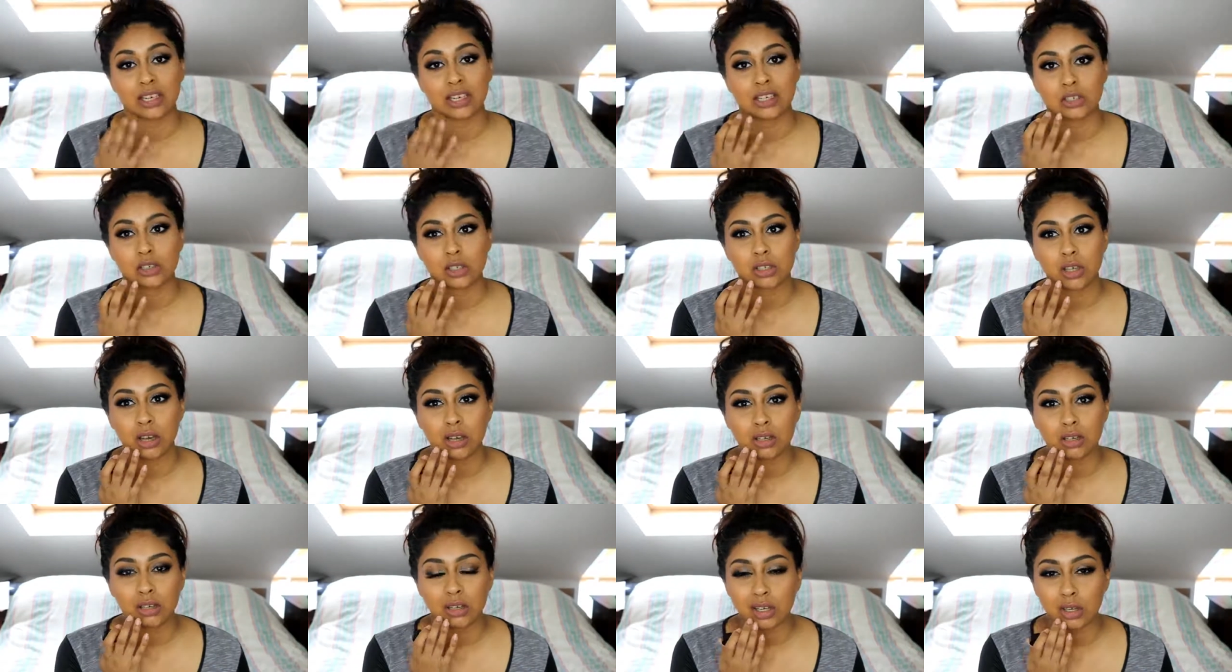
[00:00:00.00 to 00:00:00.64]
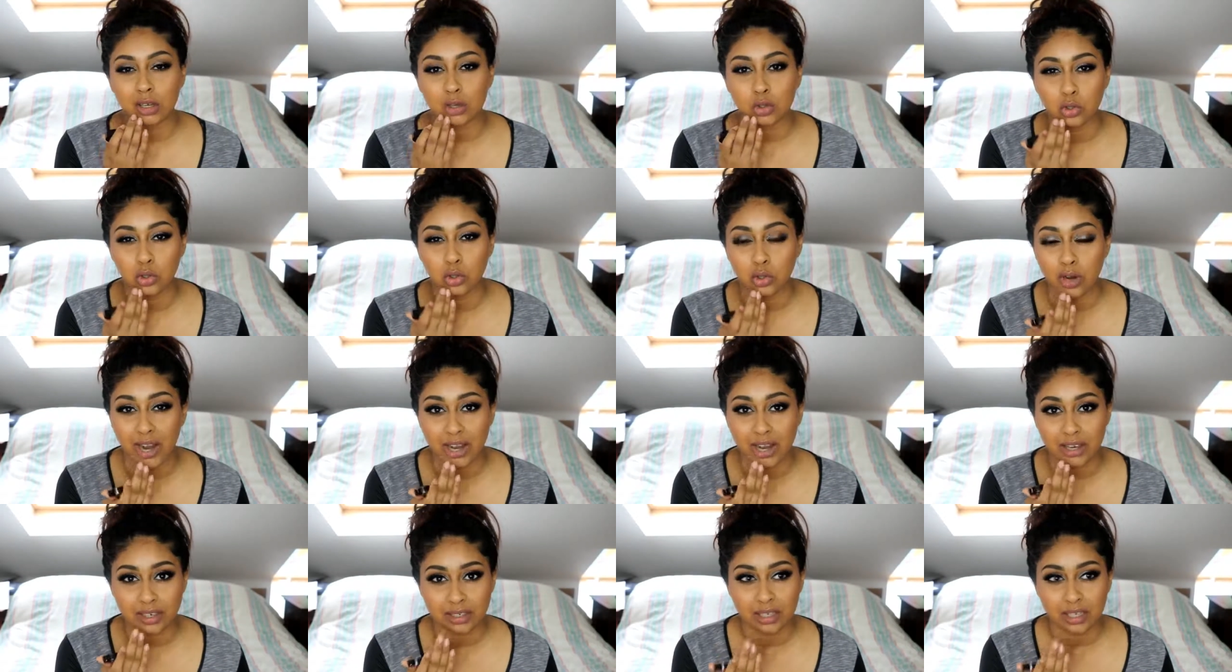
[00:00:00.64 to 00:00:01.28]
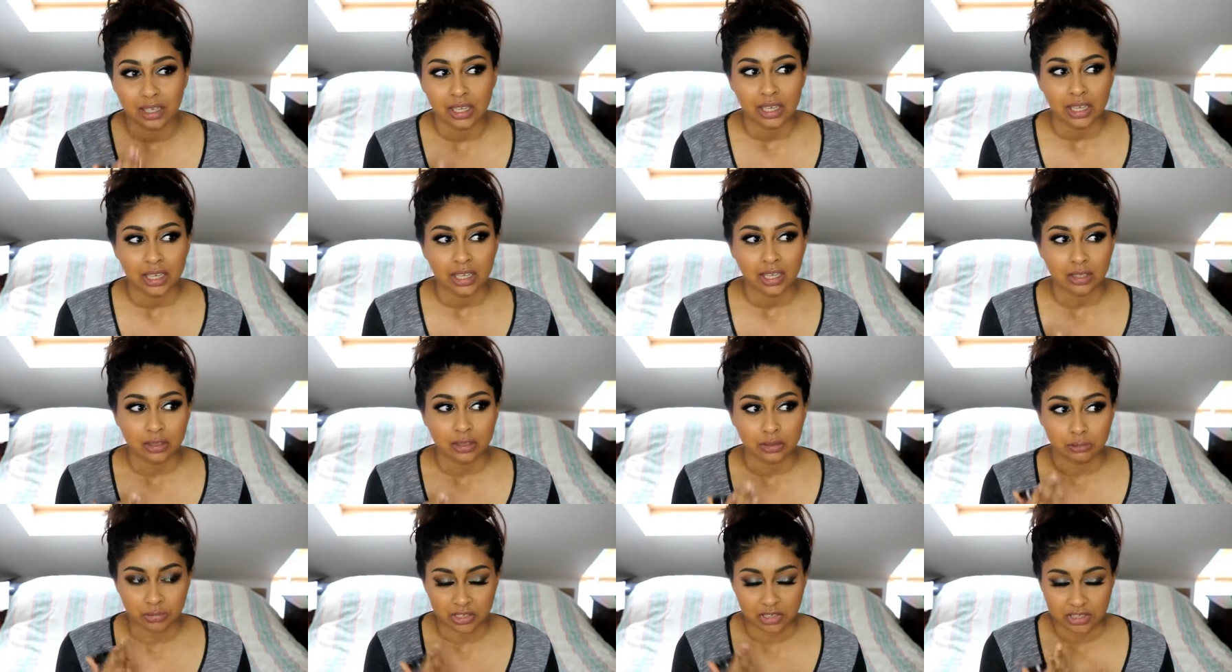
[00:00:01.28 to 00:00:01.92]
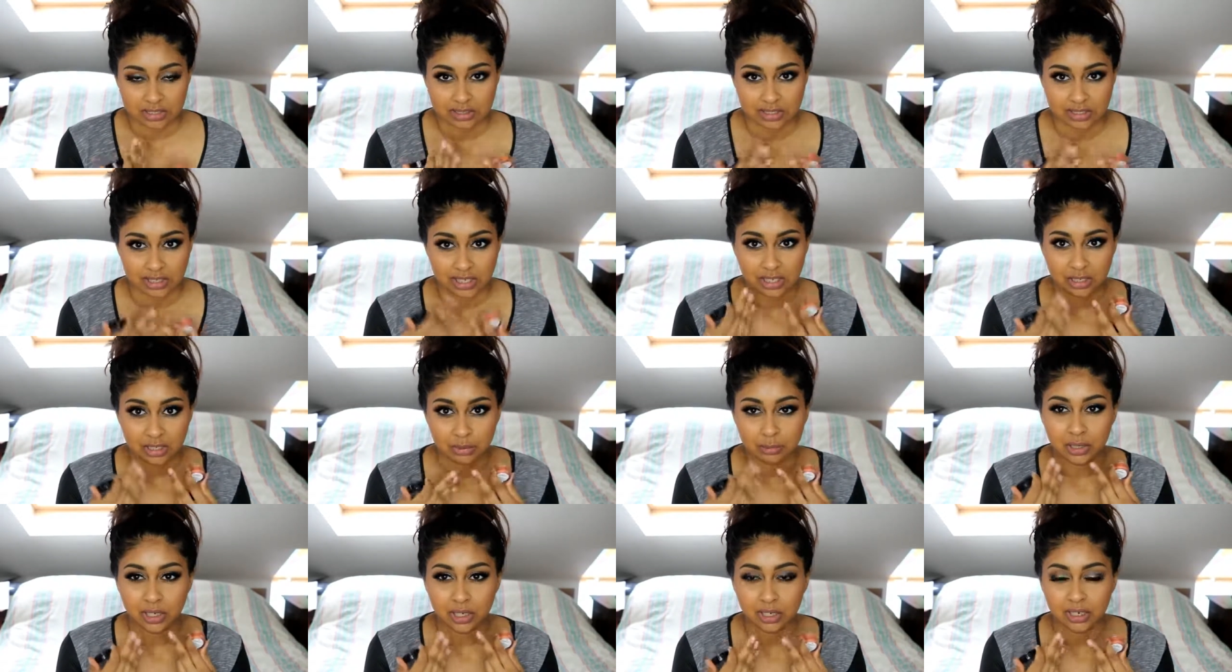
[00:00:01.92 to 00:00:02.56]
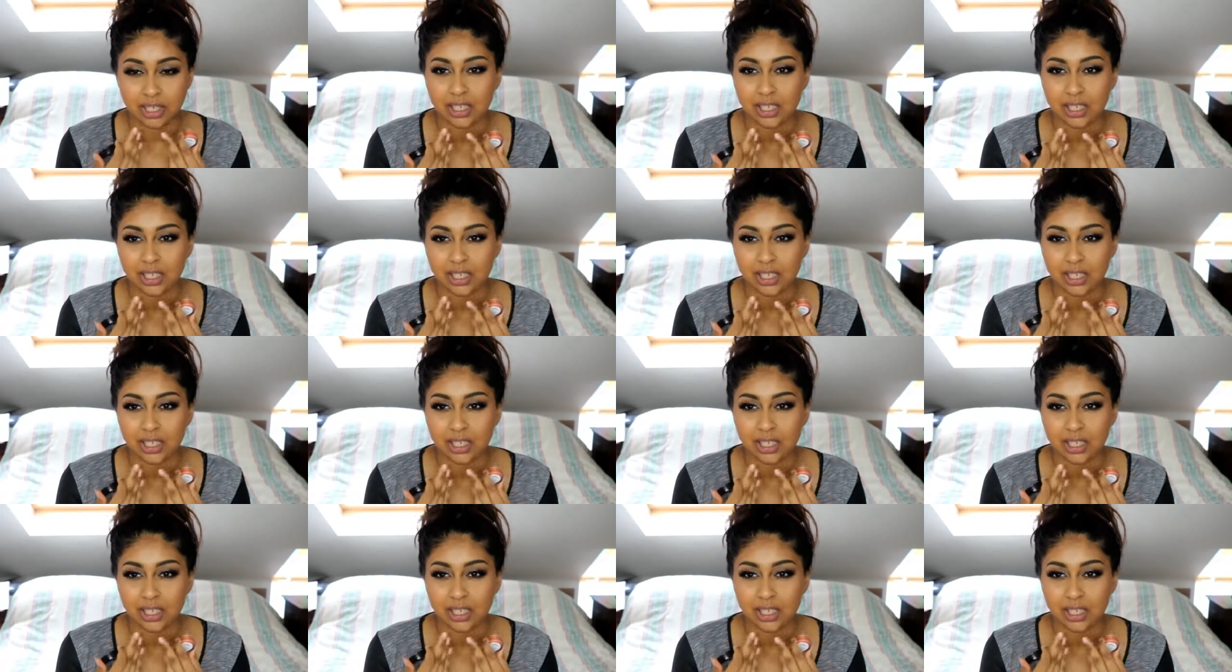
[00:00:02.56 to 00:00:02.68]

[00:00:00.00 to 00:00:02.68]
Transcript: It can't like crack my skin apart.